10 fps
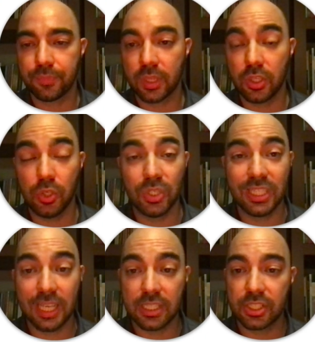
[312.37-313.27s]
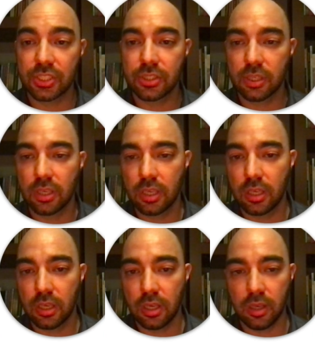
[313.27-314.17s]
unit tests,
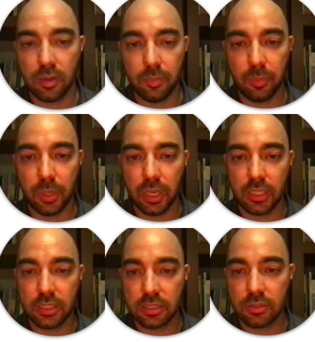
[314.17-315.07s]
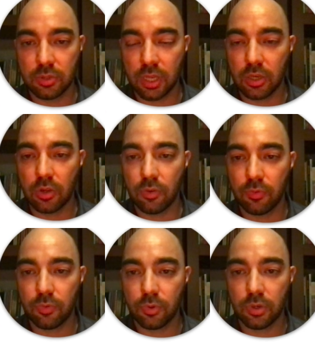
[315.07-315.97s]
but try to go
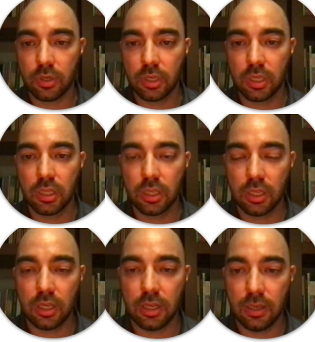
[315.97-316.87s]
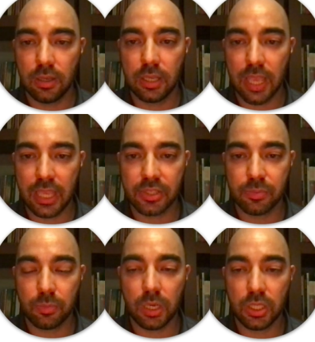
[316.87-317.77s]
for as
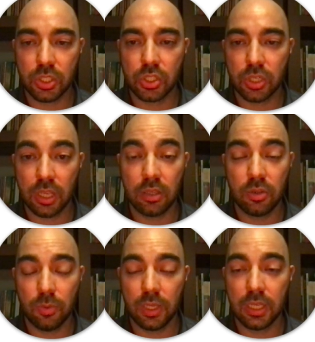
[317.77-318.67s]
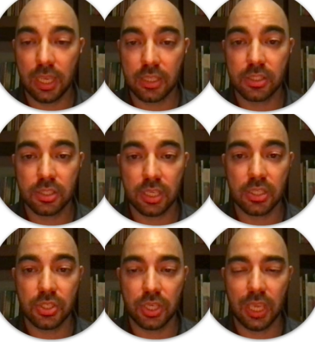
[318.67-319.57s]
much end-to-end tests as
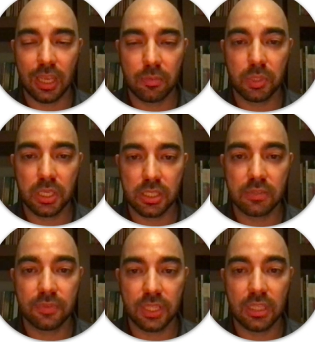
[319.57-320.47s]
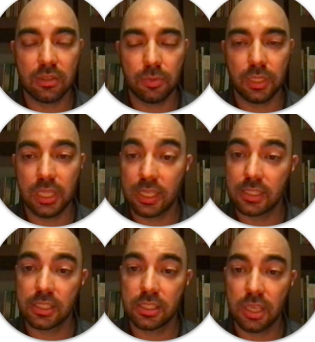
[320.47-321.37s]
you can, because if the end-to-end
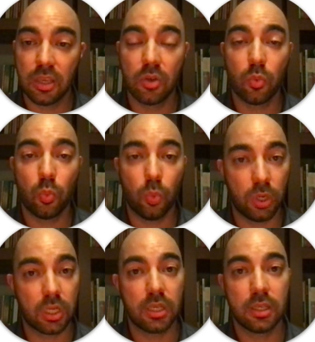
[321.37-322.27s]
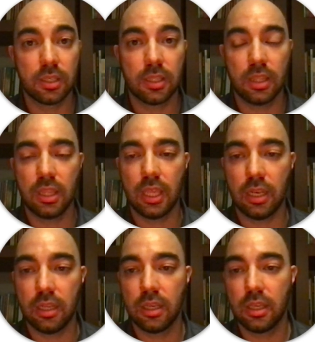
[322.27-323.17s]
tests work, then
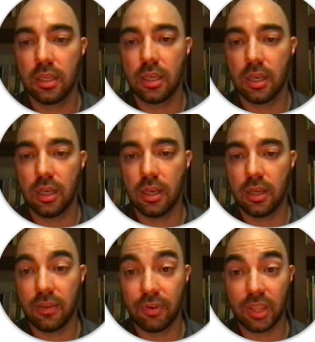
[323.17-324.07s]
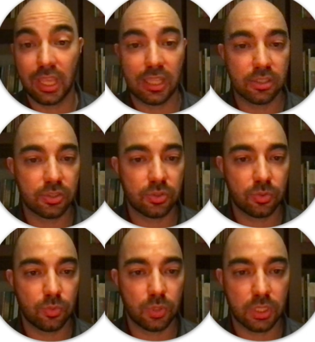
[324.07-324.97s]
everything else
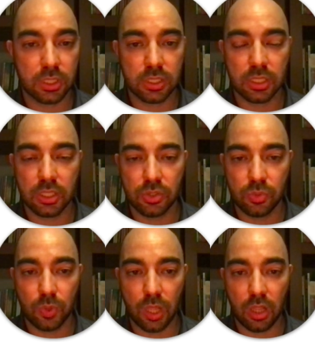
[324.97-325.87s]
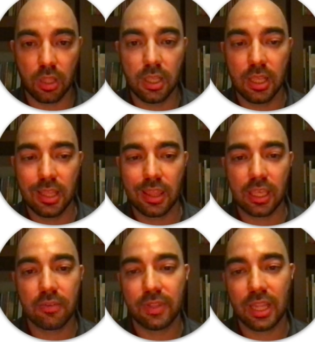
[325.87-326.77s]
works as well. Think
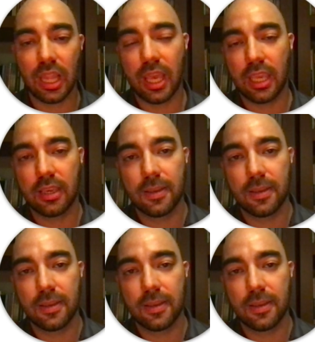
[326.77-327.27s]
of it like